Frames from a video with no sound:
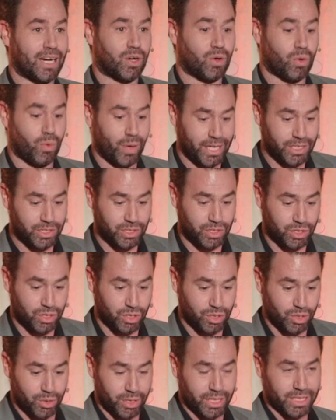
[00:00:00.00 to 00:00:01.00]
equates
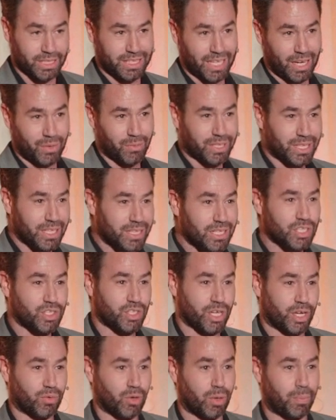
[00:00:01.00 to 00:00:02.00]
to is that within the
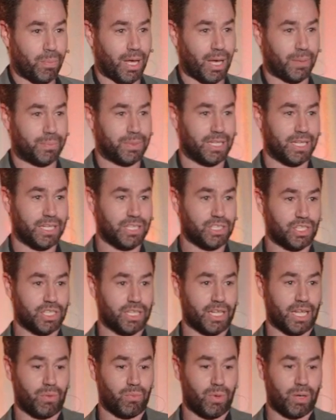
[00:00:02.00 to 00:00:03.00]
general
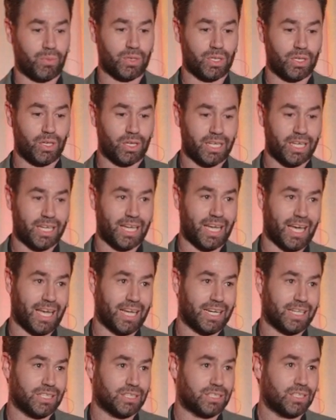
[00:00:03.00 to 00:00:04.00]
population then, what we're looking
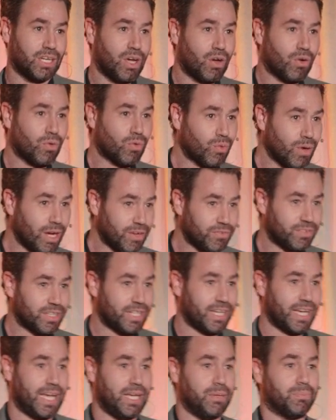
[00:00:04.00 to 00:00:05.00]
at is
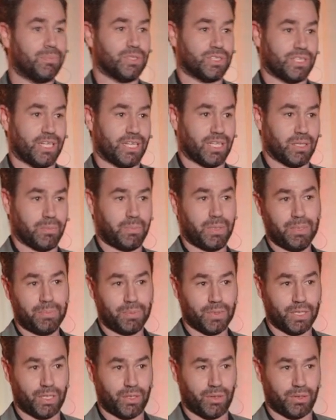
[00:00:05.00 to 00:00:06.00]
roughly 8% of the
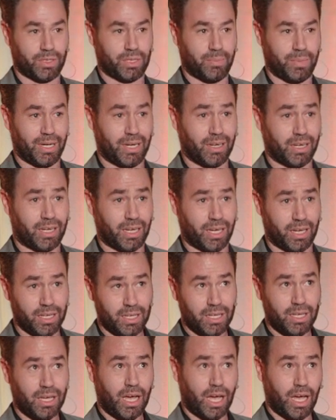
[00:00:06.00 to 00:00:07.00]
people in North America
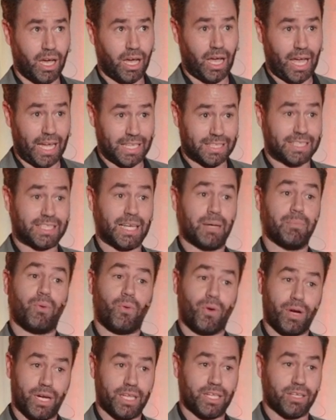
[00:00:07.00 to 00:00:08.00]
at some
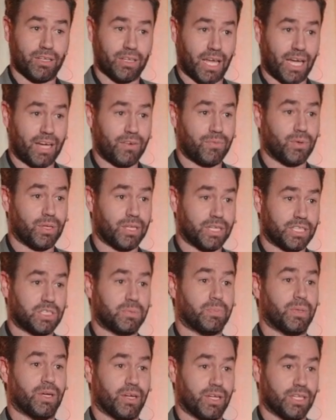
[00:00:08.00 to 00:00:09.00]
point in their life will
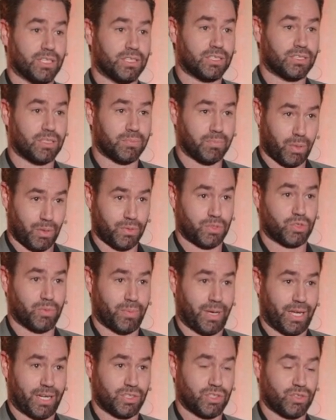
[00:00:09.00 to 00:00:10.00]
experience
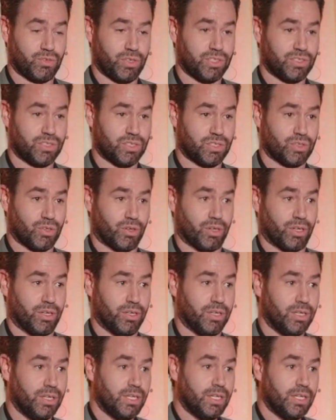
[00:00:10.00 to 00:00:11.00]
post-traumatic stress
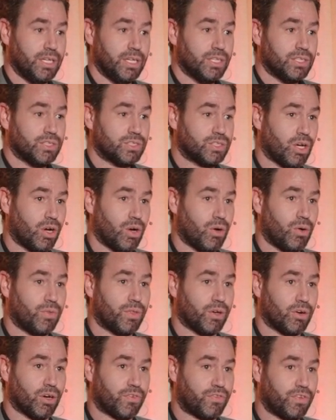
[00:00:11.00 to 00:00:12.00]
disorder. So
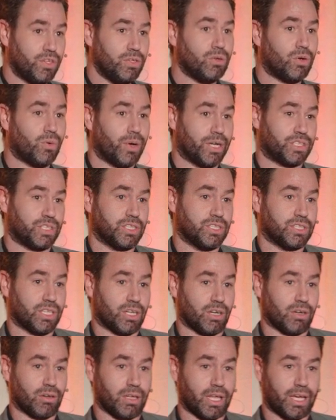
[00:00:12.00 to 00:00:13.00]
there are a few questions
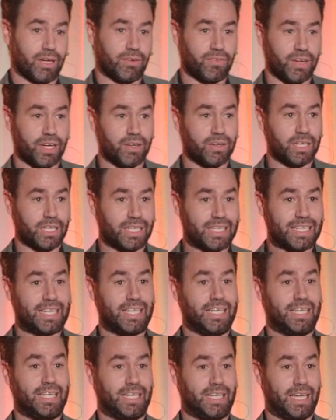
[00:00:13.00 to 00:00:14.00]
that are very
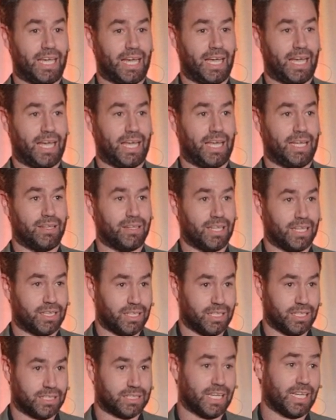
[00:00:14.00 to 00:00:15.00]
key and that
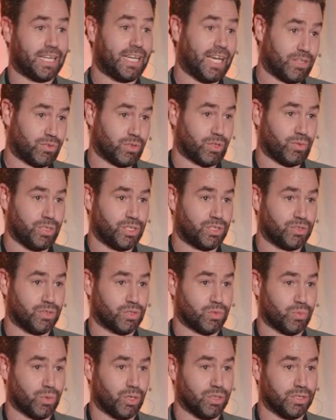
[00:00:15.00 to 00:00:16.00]
the psychiatric
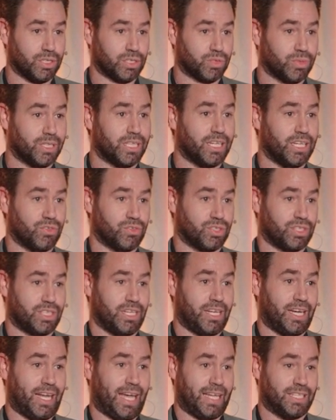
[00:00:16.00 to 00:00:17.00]
research world is really
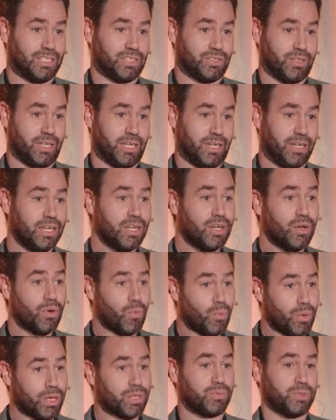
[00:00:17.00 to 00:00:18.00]
interested in answering
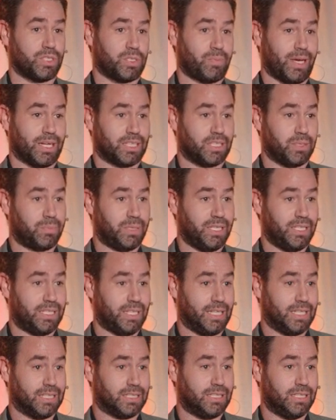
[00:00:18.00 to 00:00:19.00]
with respect to
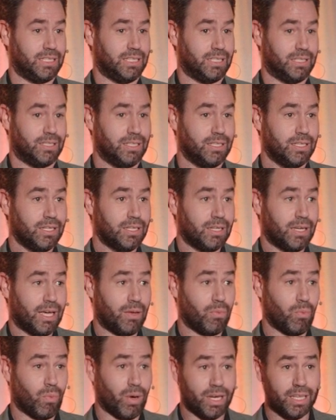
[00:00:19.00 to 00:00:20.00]
PTSD.
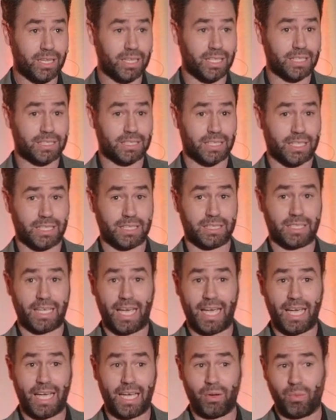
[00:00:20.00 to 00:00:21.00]
And one of these is,
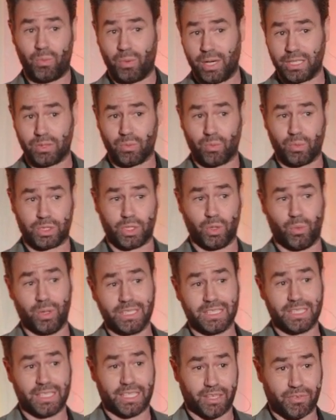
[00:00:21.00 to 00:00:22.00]

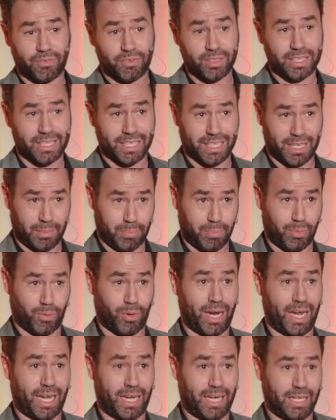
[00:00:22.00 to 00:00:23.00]
what's different in the
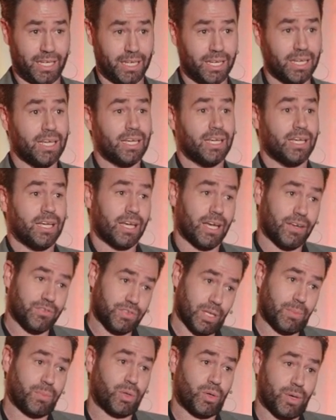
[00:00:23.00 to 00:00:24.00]
brain of
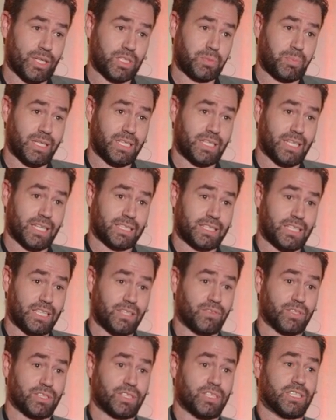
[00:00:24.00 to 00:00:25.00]
someone who has PTSD
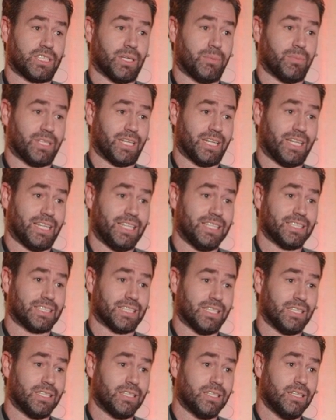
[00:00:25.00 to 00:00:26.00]
versus someone that
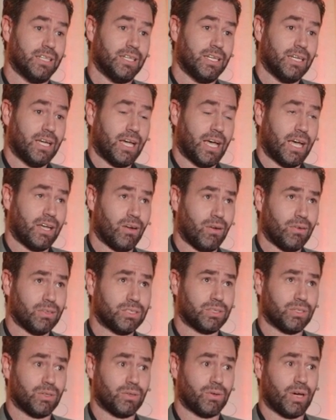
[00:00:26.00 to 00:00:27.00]
isn't? And
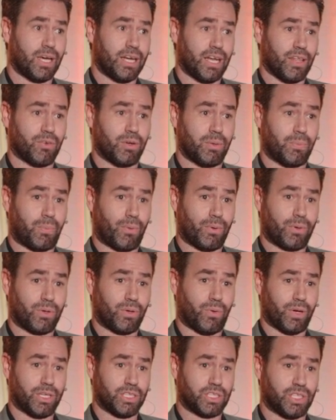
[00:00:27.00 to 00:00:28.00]
also another
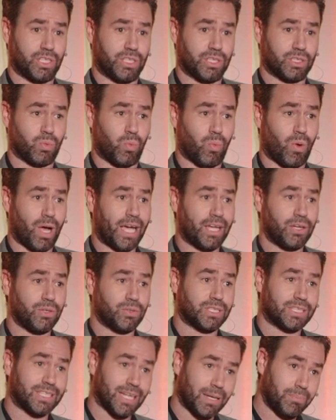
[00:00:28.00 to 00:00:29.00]
important question is, why do
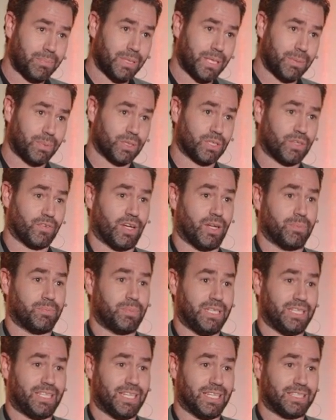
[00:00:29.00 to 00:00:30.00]
some people develop
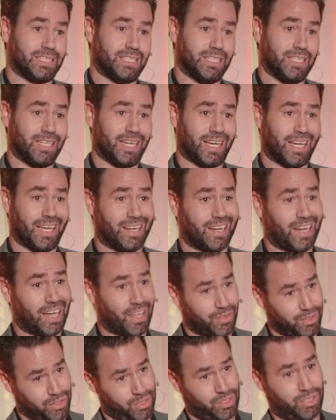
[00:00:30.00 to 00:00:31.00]
PTSD and
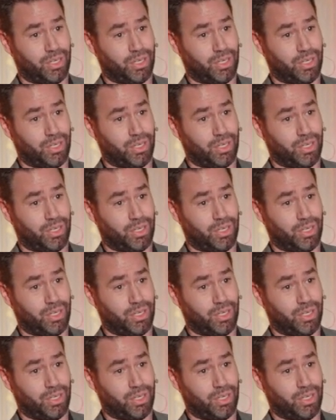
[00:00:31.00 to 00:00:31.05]
others